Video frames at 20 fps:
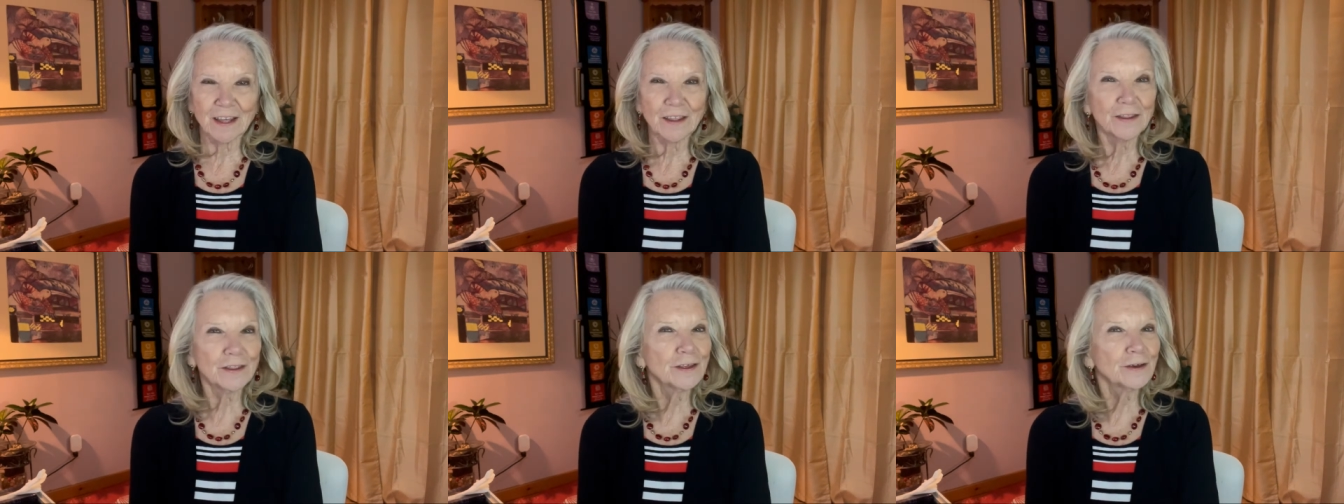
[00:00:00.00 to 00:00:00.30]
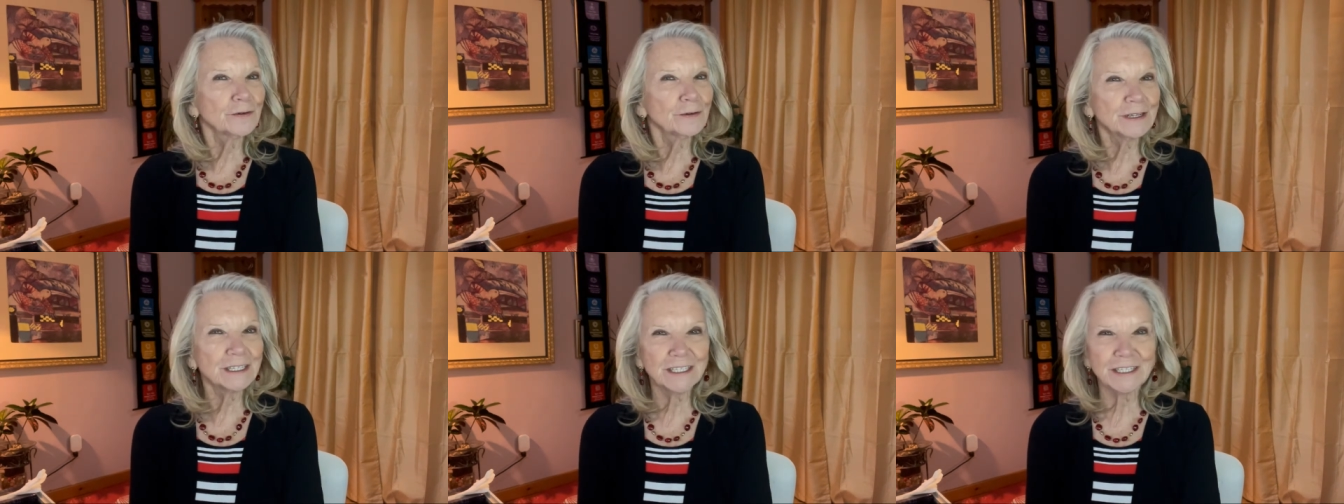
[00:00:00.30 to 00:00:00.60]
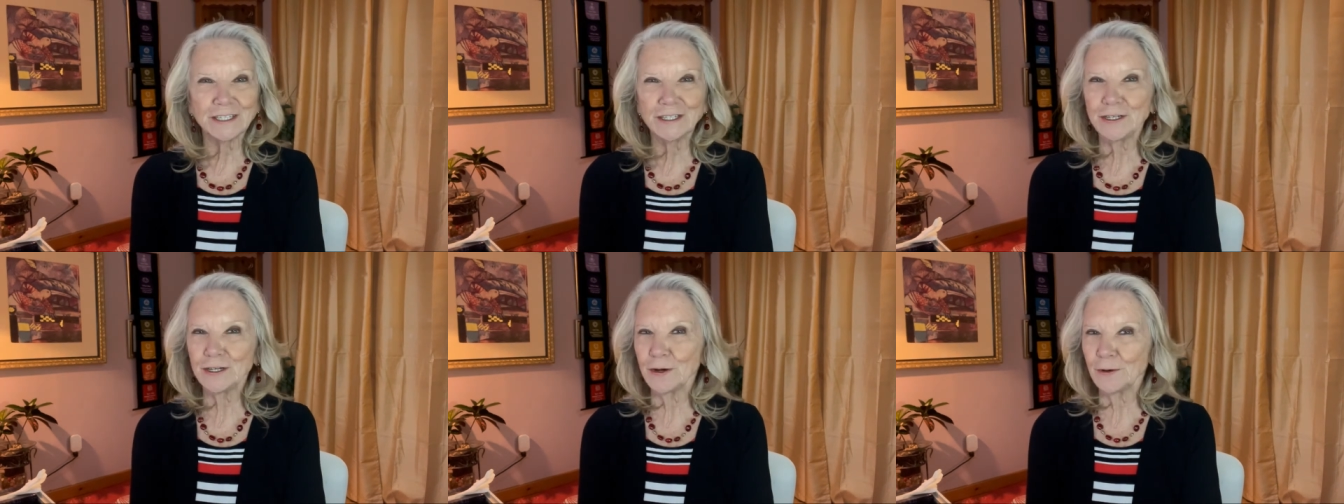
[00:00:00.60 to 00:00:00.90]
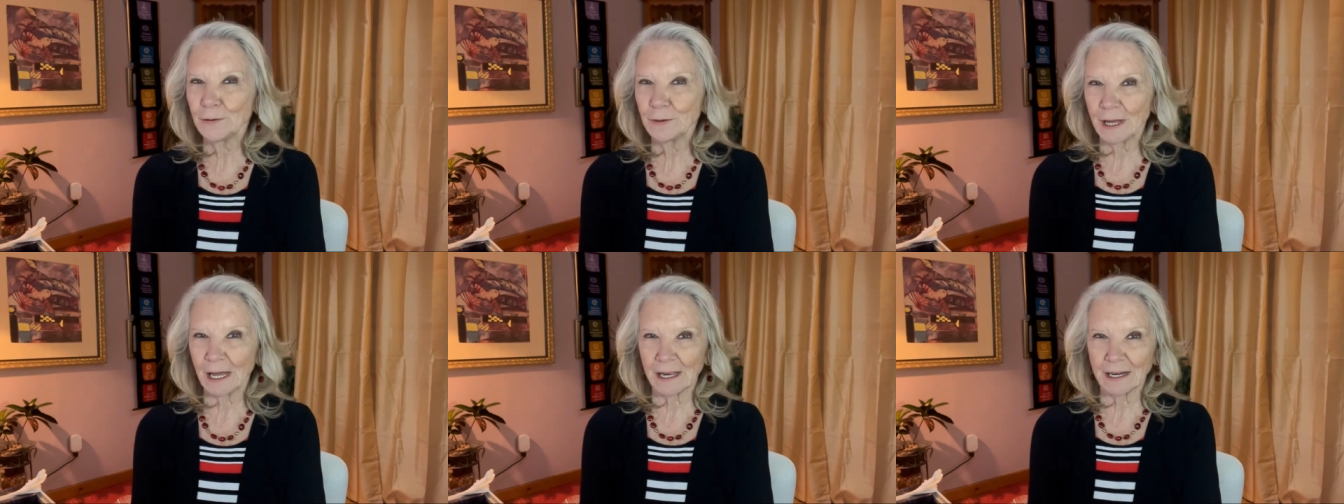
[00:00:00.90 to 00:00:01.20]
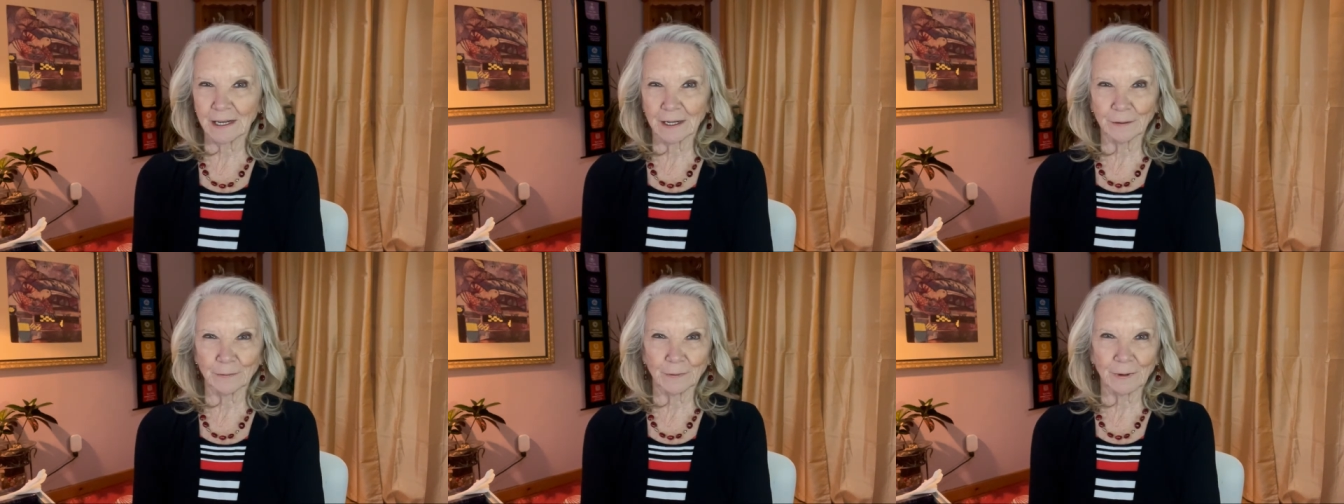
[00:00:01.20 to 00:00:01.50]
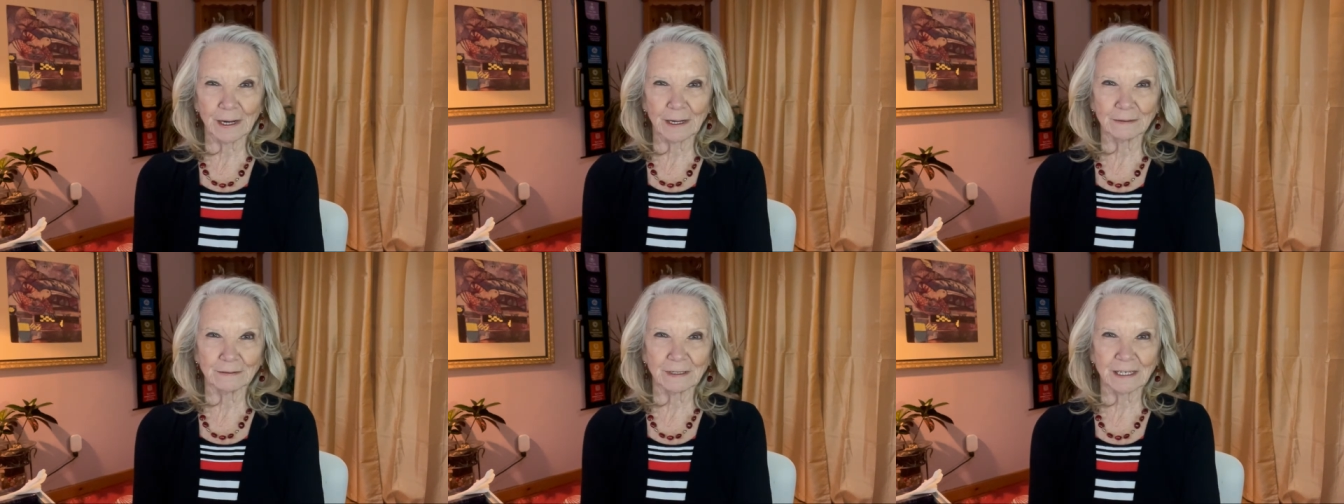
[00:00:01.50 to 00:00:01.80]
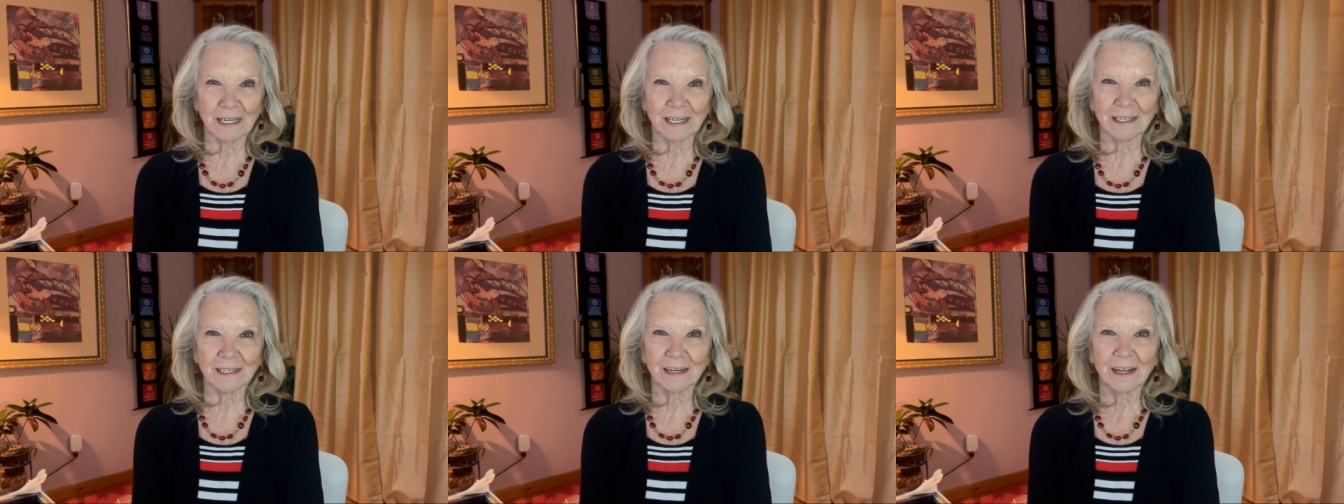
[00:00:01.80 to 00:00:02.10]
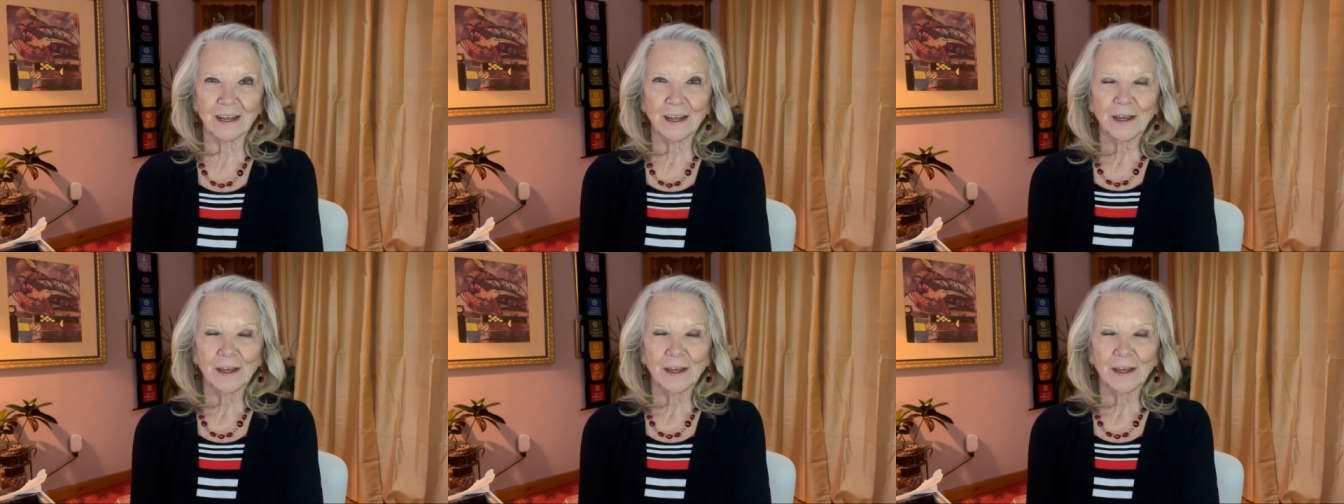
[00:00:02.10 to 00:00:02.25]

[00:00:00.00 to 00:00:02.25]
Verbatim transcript: There is no getting around it.